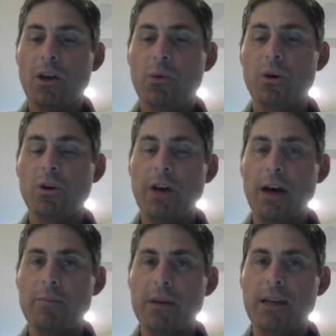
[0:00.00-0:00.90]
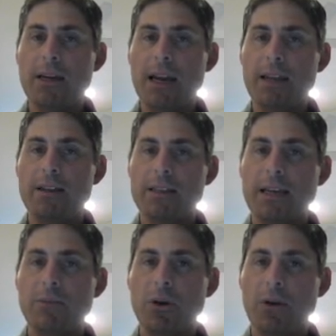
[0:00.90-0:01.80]
will not be at the
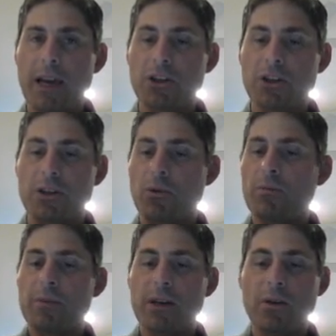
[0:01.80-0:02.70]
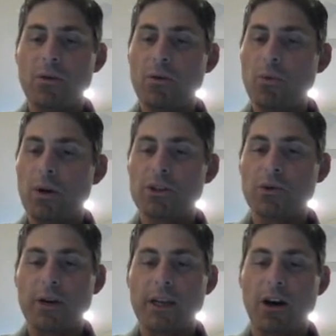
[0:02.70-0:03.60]
same location. It won't be at
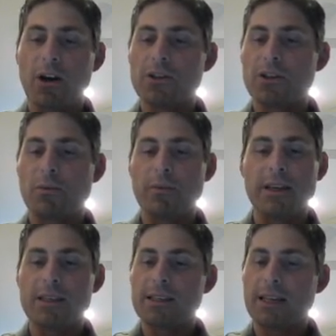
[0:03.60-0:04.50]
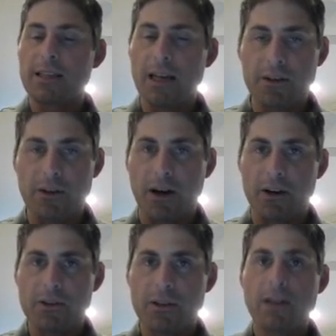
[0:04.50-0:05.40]
120 hertz, it'll be at 600
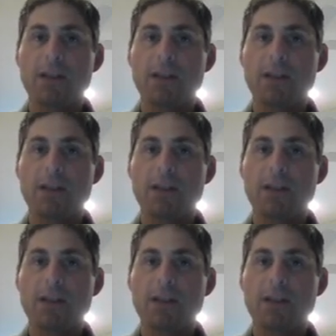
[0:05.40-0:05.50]
hertz.